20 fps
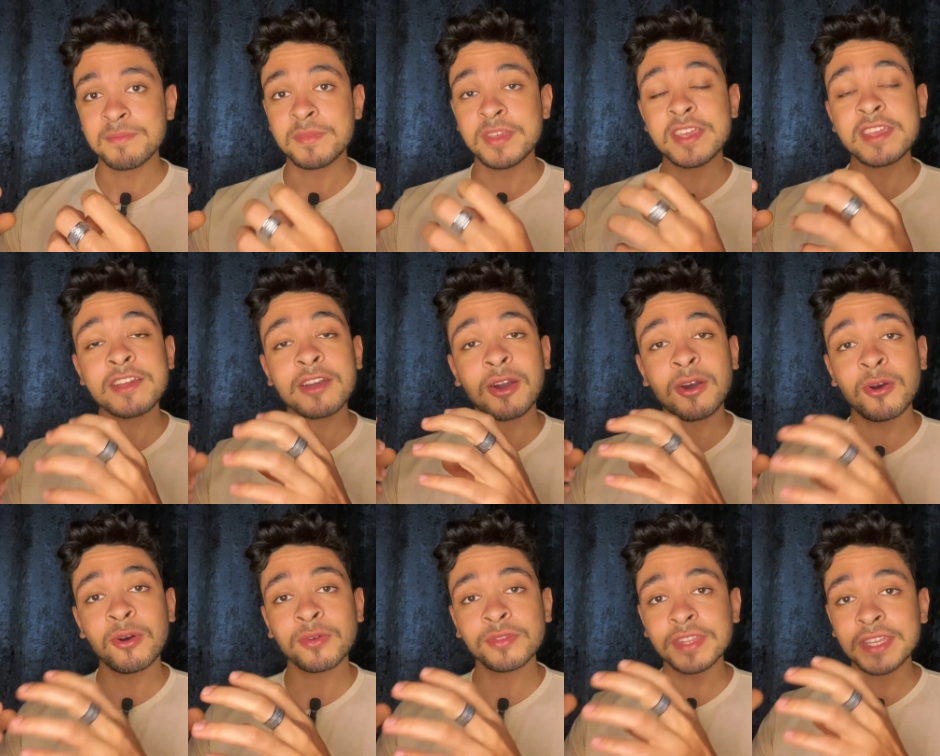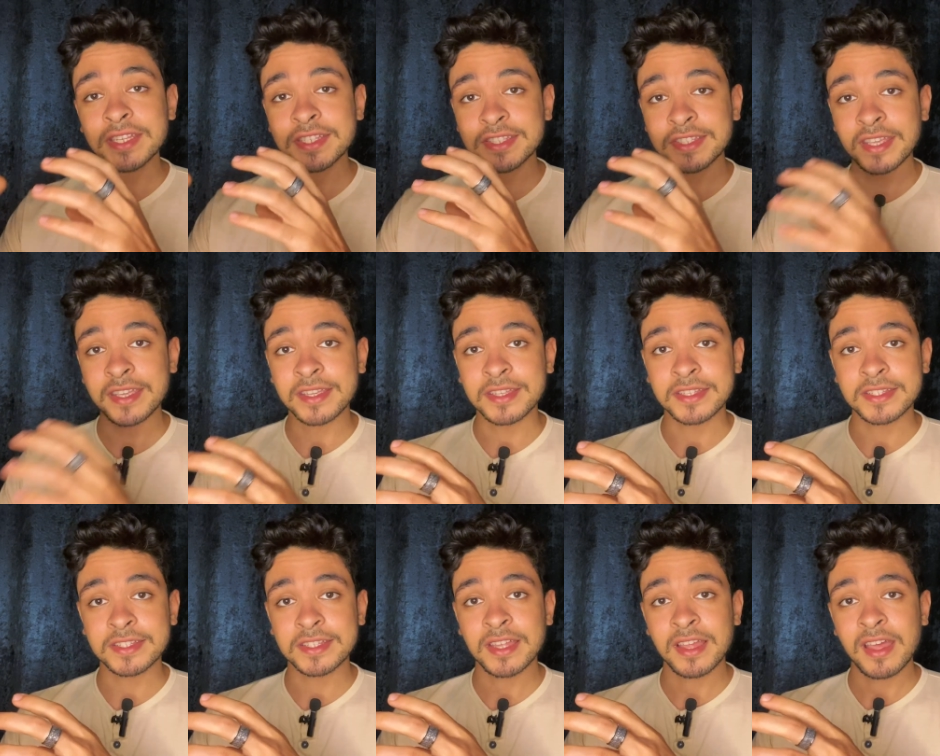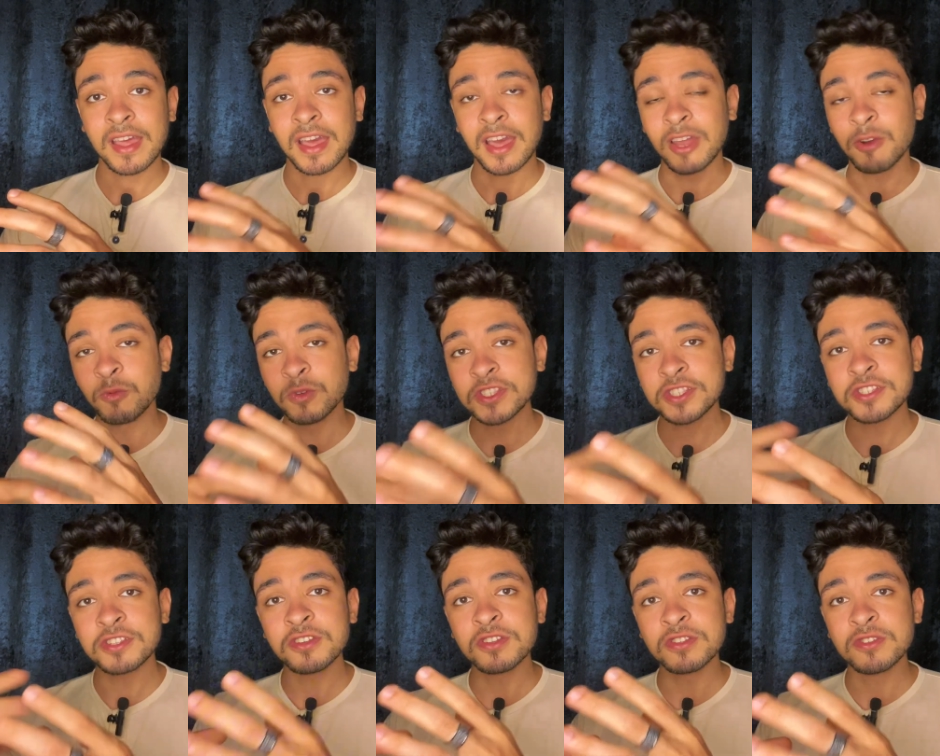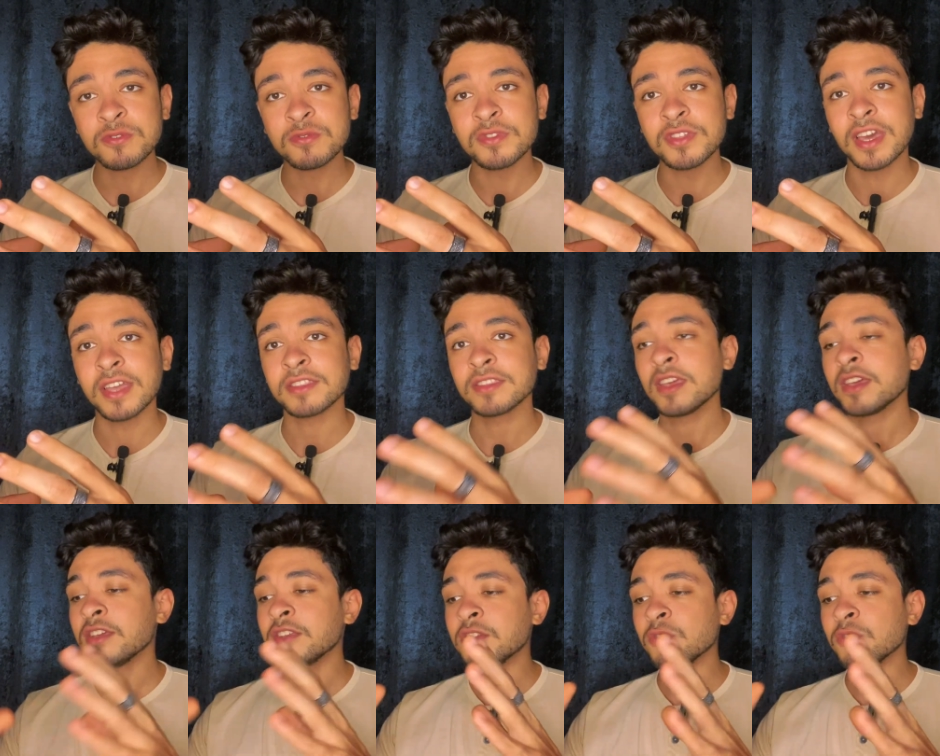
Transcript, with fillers: being all these things. And once you do that,